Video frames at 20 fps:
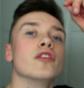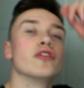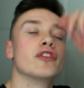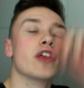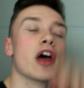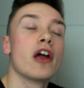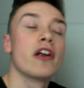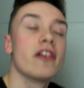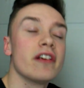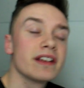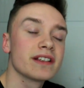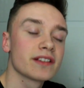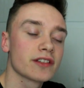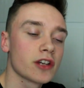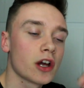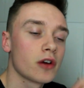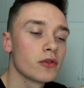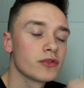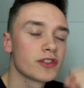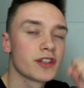there is
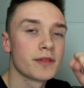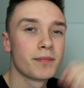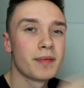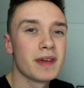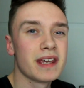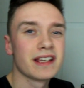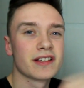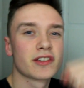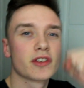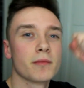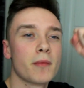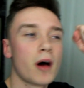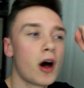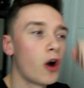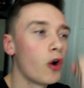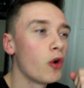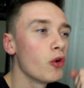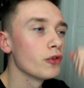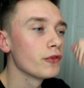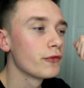going to be some
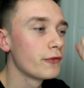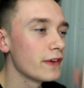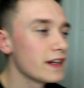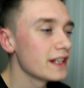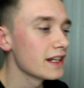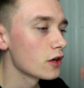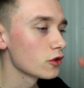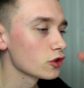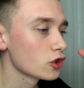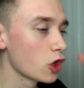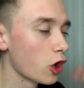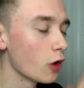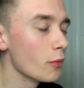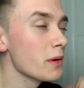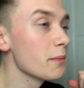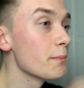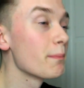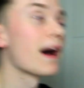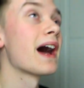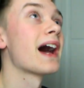old videos
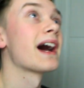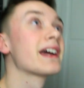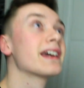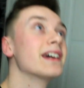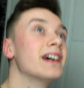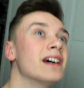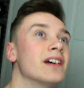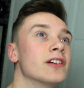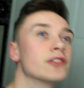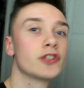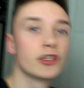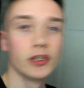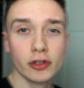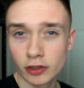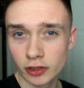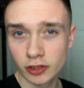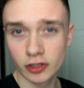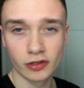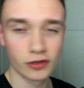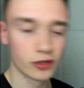coming back to
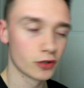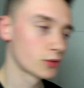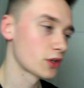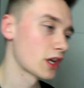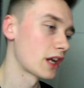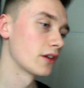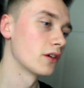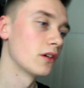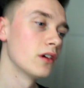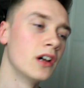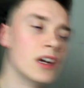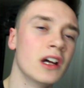the YouTube channel.